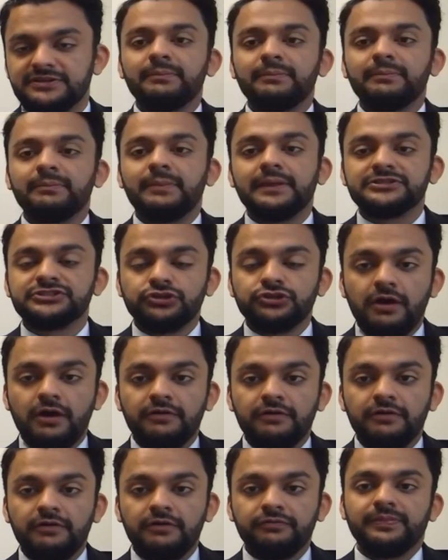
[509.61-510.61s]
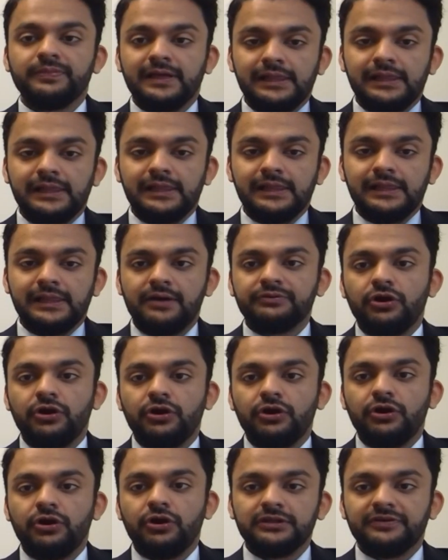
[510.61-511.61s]
And the software and the
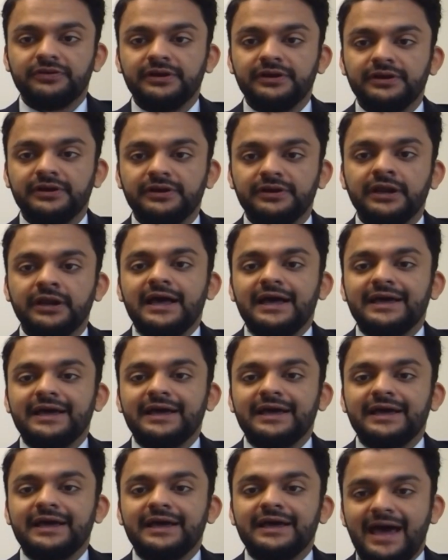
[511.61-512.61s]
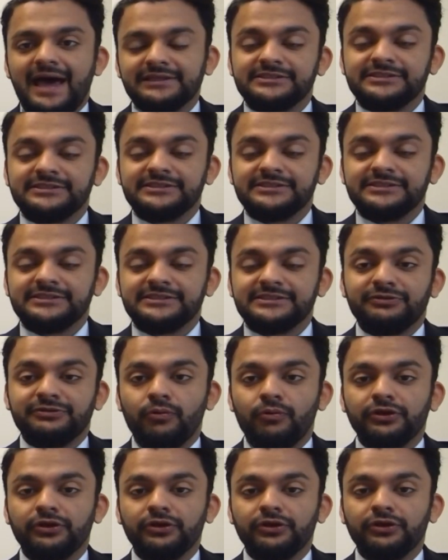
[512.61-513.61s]
cloud and all of our analysis
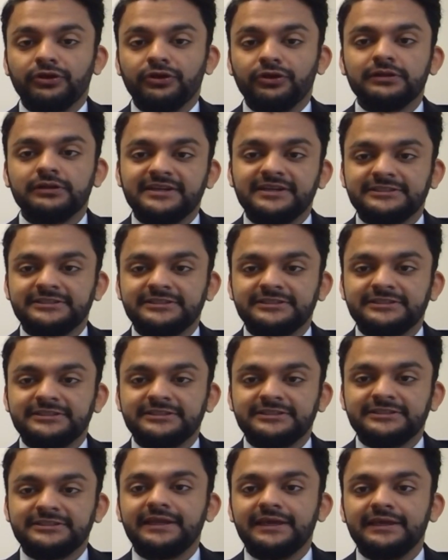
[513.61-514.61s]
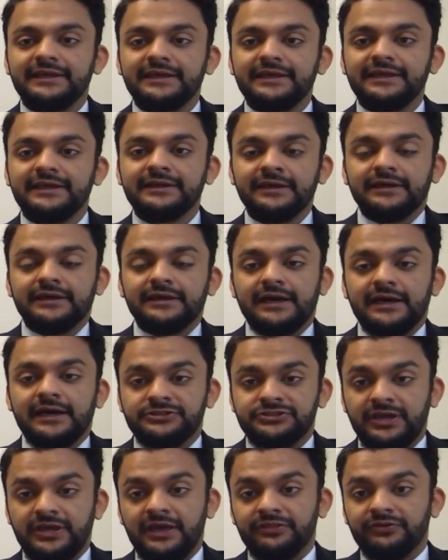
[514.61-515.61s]
and reporting, all of that is tied in
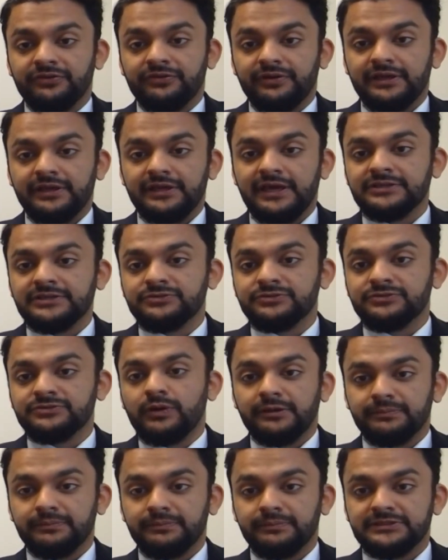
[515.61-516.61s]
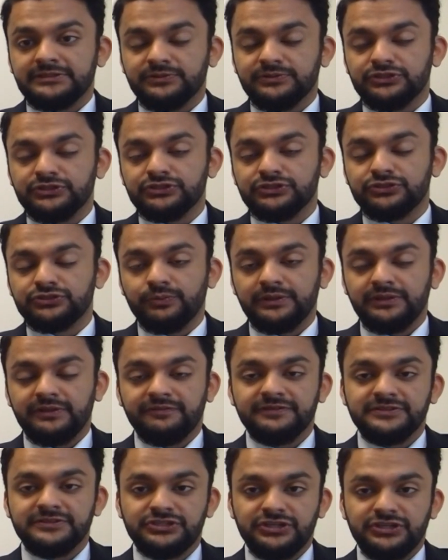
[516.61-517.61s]
together as one complete solution. So when
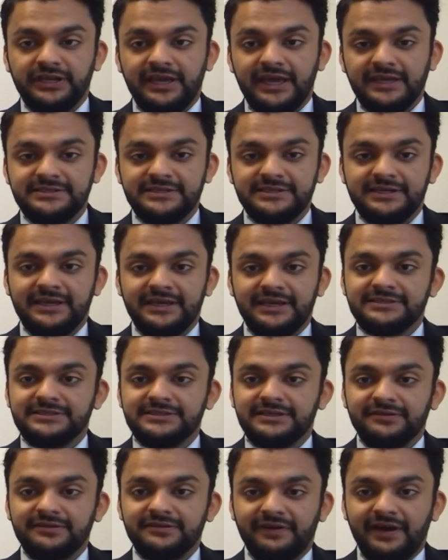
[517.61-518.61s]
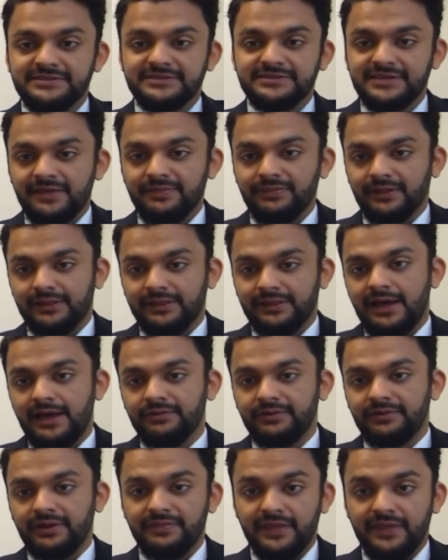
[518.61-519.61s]
the physician gets it, he gets the device and the
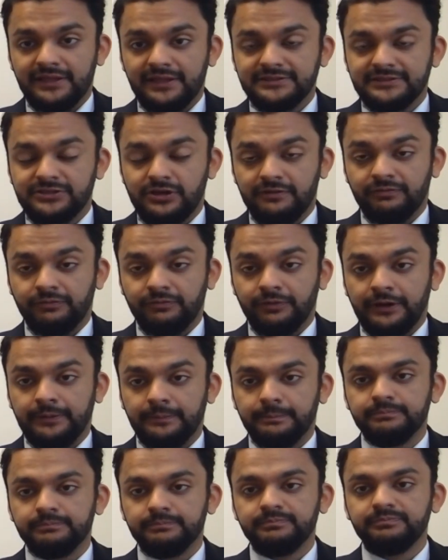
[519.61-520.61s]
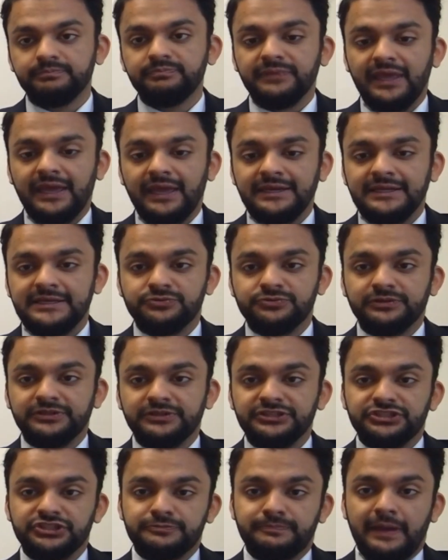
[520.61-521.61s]
cloud and that software, and he's
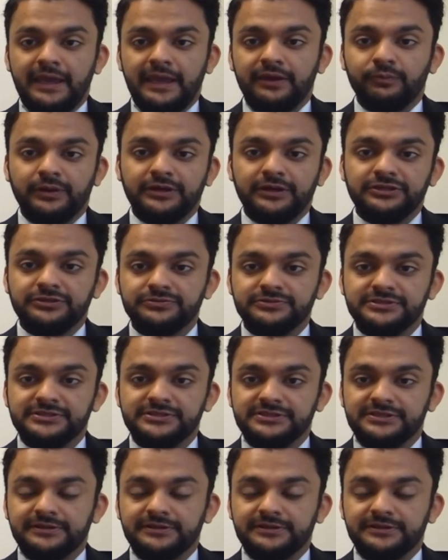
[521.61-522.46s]
really just paying when he uses